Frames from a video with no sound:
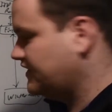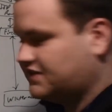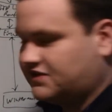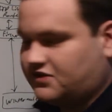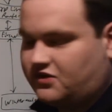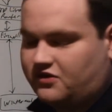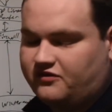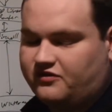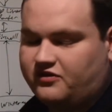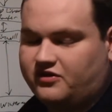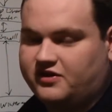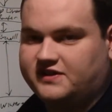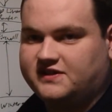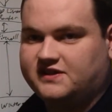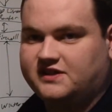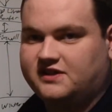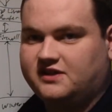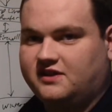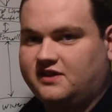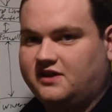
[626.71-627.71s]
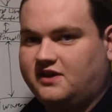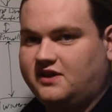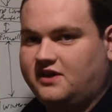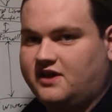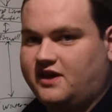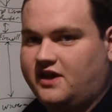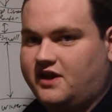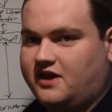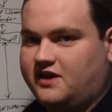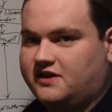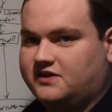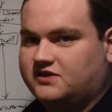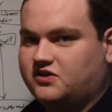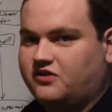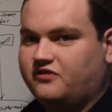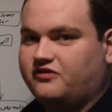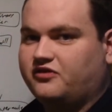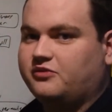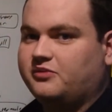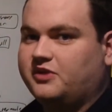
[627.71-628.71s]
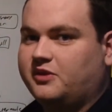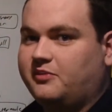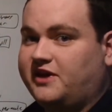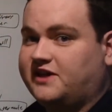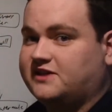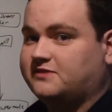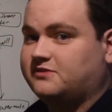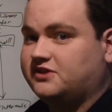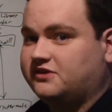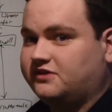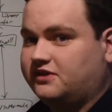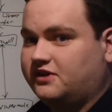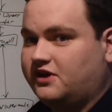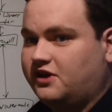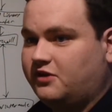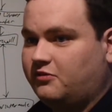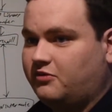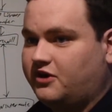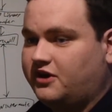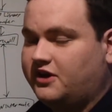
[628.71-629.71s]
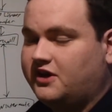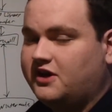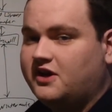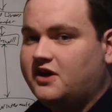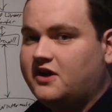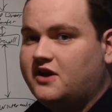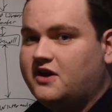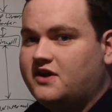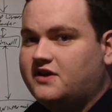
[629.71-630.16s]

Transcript: this server. It's in the server room in the basement of the library.